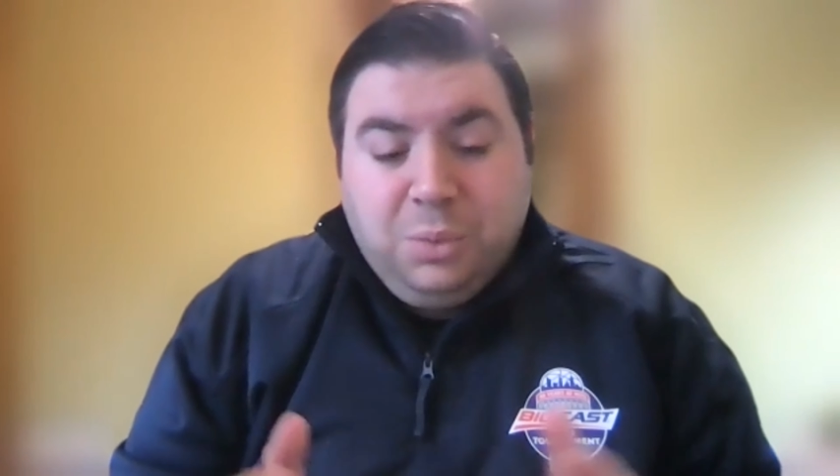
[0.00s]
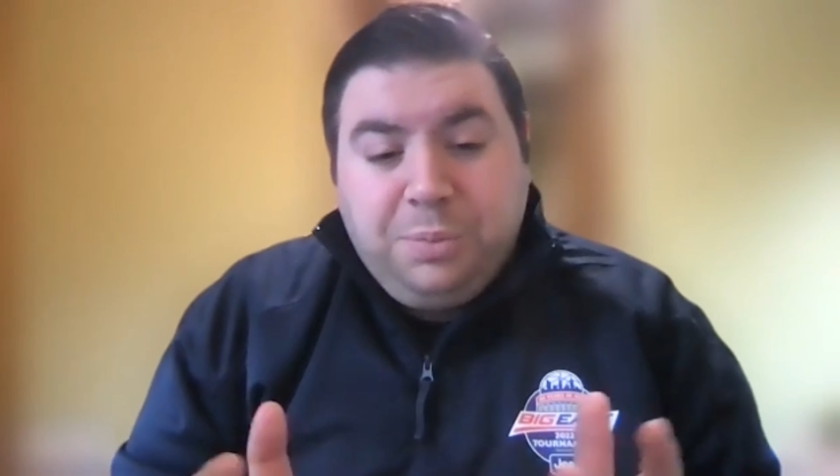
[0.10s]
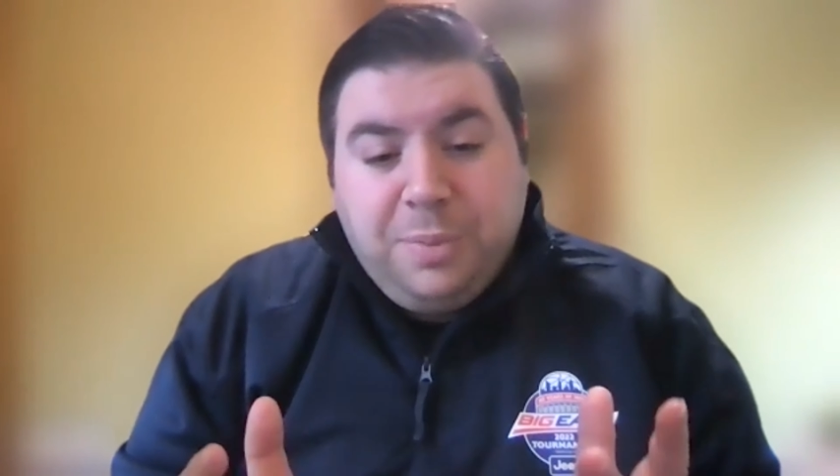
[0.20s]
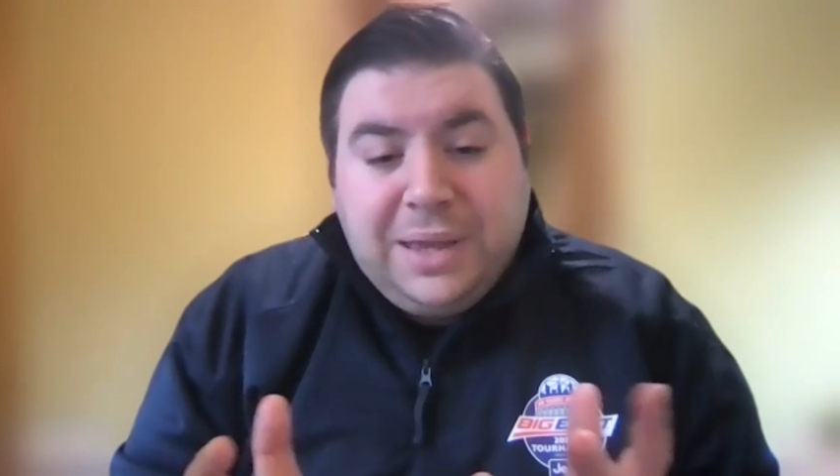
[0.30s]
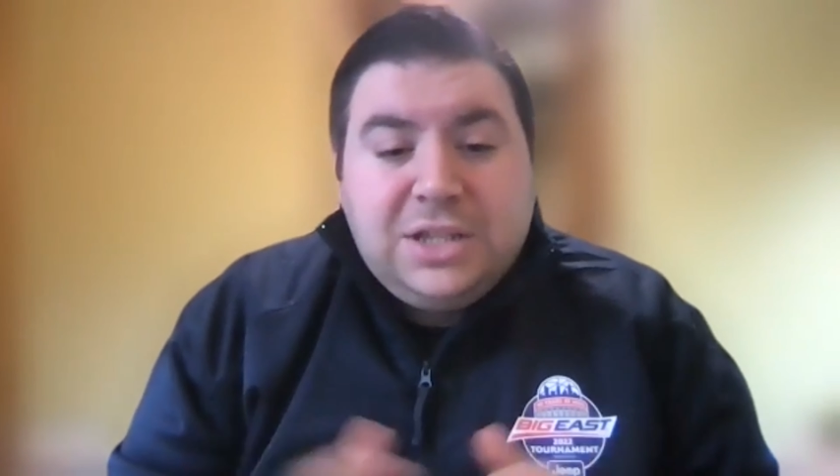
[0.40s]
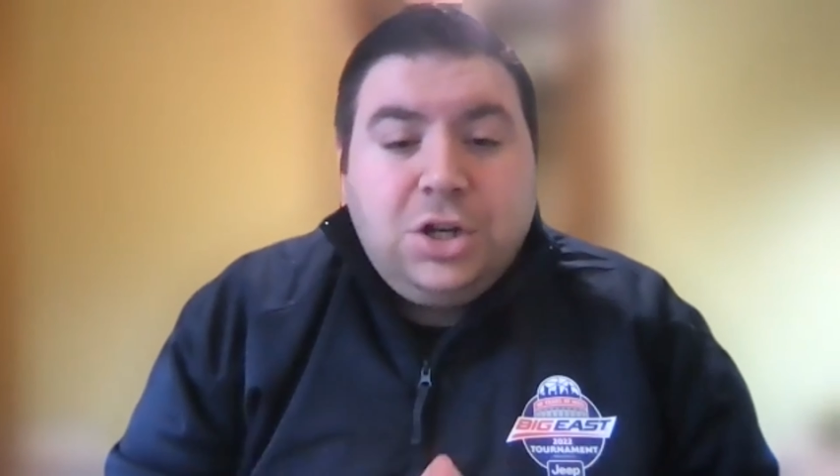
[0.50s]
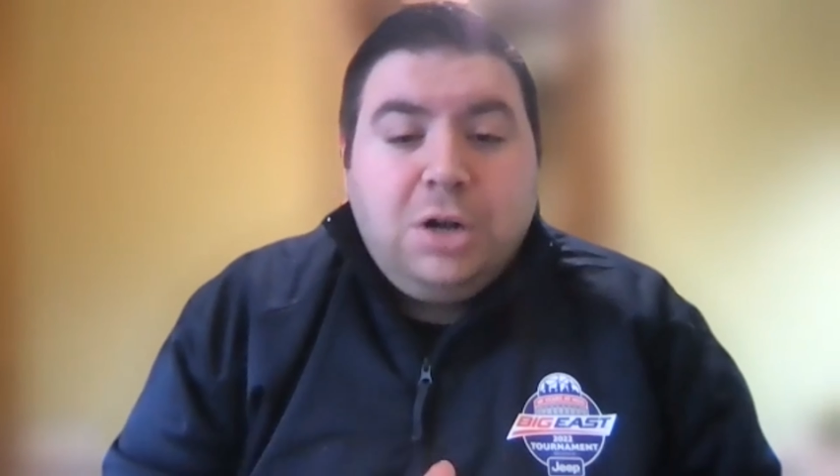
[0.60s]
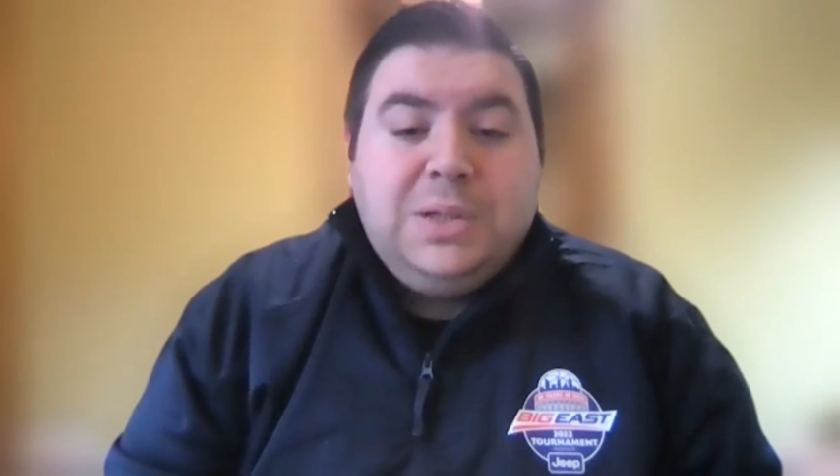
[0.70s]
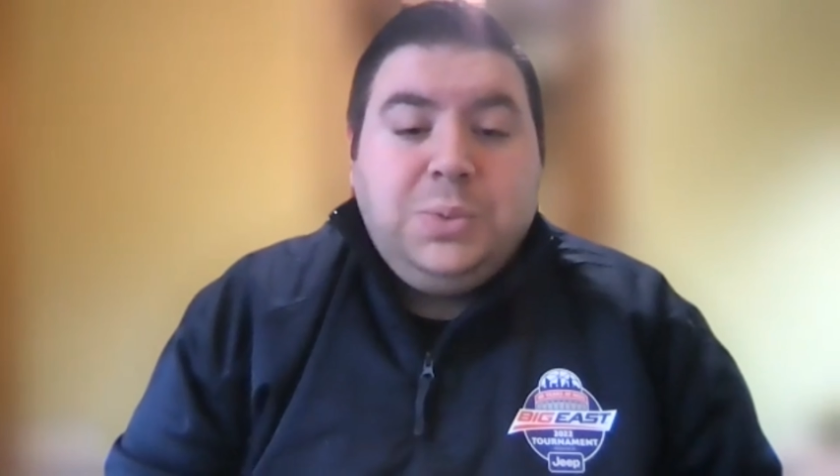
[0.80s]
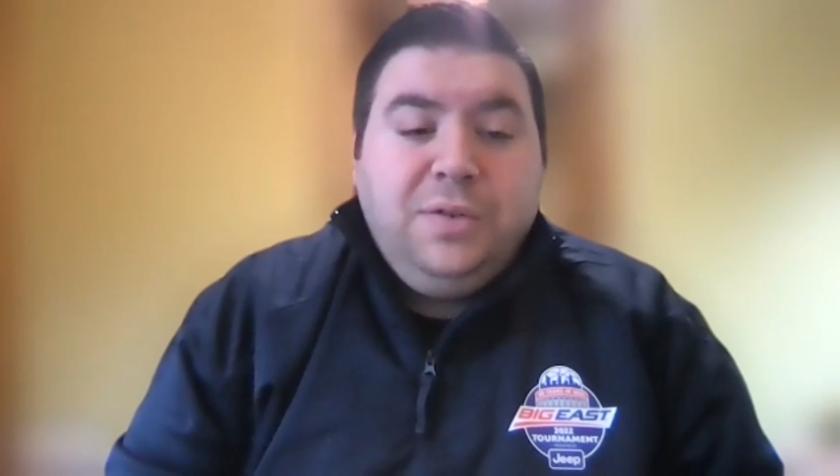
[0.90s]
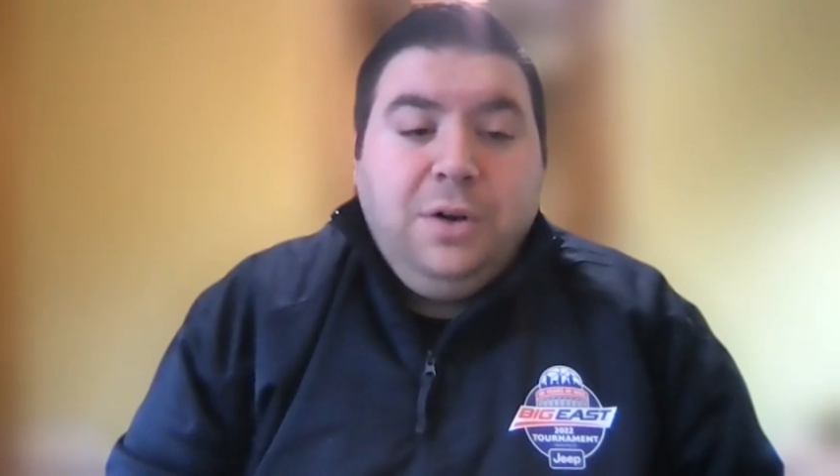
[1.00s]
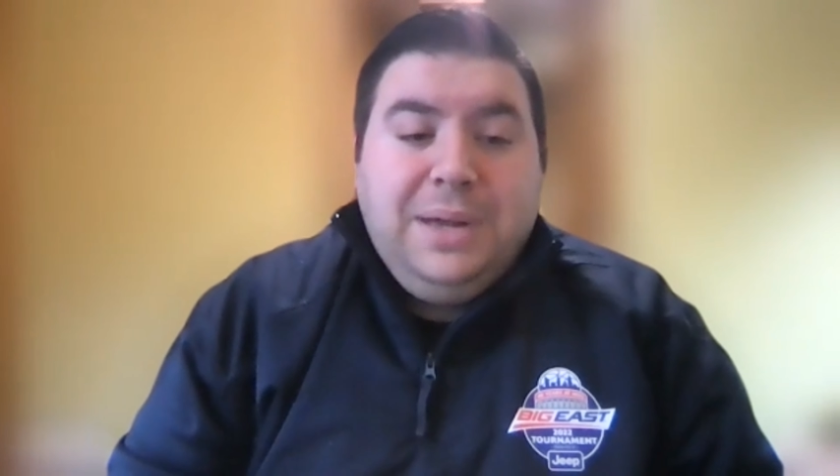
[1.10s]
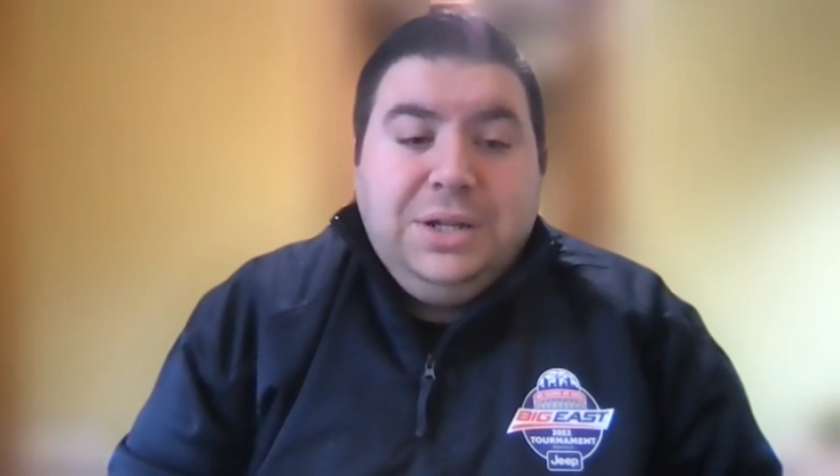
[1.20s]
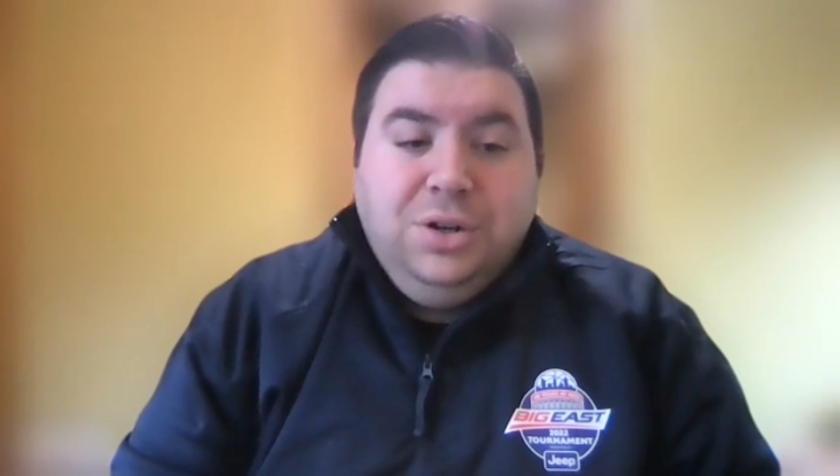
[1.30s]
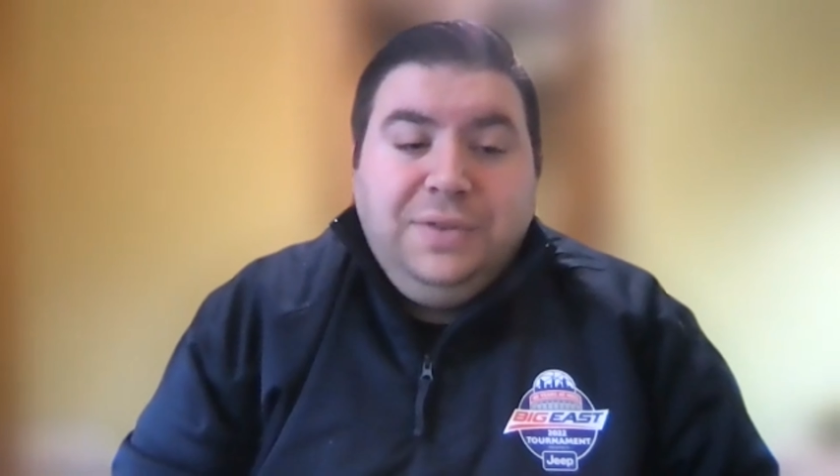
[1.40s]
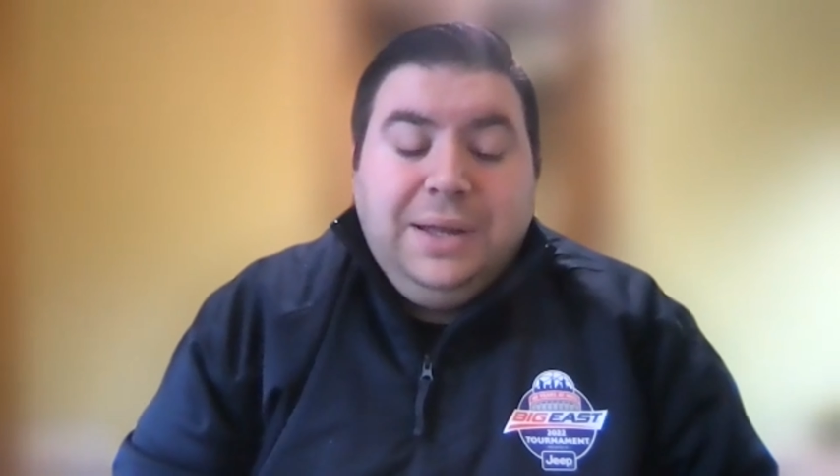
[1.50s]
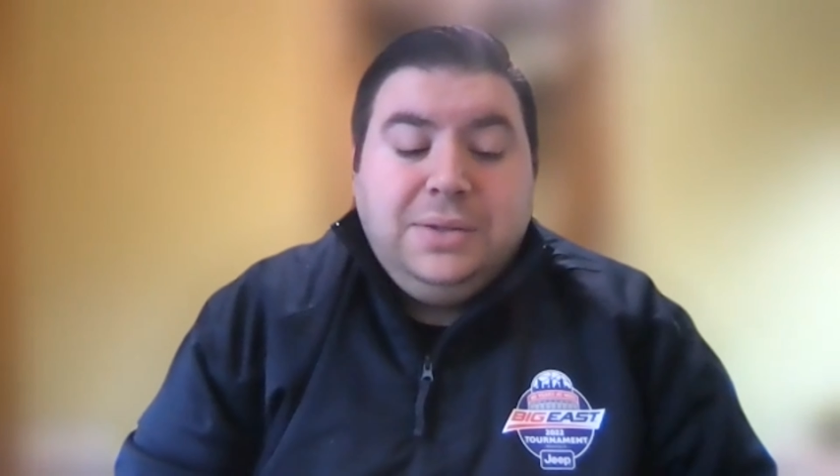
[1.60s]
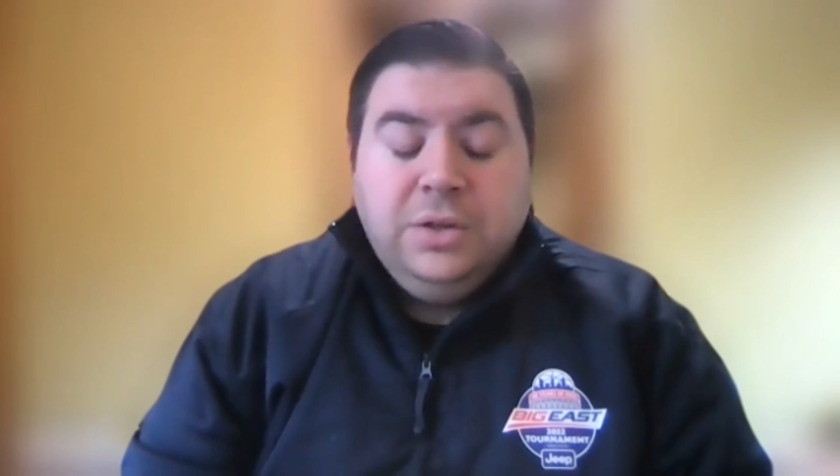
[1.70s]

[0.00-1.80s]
the Big East tournament is one of our major events.